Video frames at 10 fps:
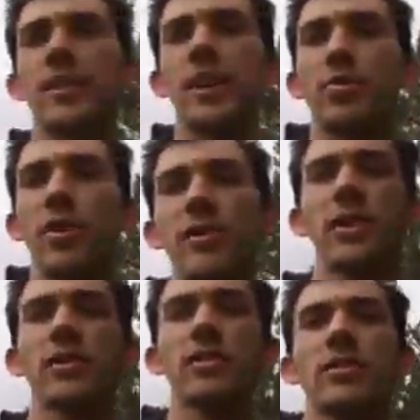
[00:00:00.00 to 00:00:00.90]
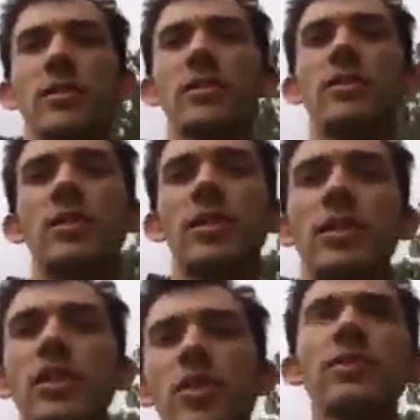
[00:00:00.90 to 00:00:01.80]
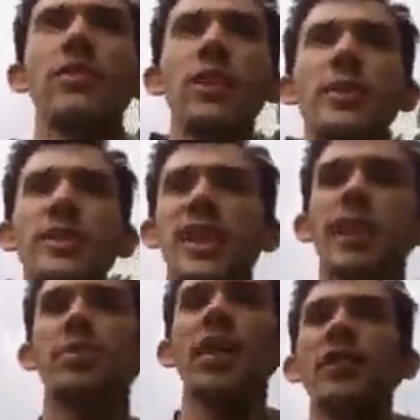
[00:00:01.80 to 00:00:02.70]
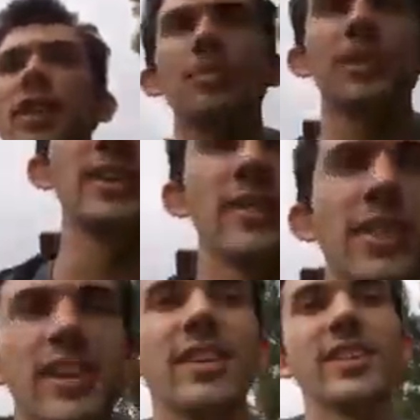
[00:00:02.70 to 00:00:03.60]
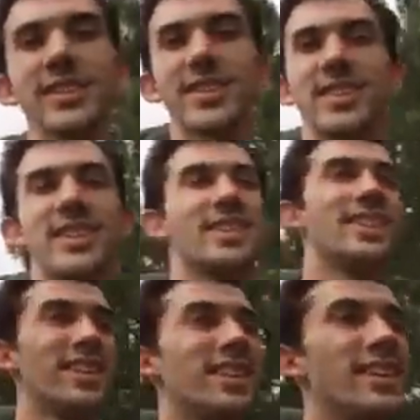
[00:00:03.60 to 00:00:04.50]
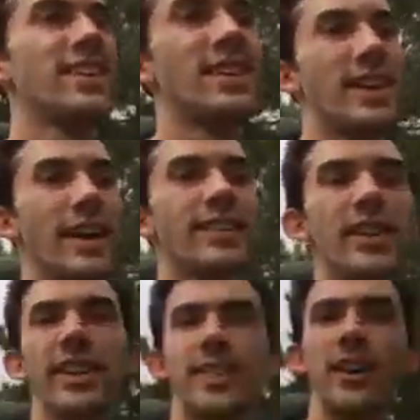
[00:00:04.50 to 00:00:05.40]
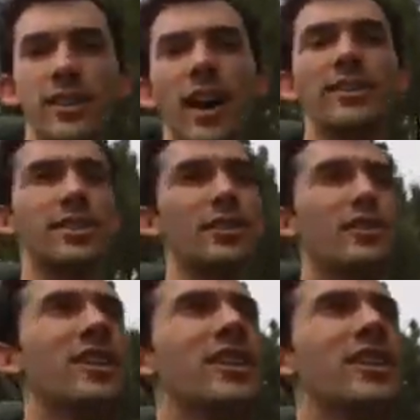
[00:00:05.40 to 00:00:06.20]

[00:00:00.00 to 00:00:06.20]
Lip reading: They're private. You can film inside private companies if it's until they tell you not to.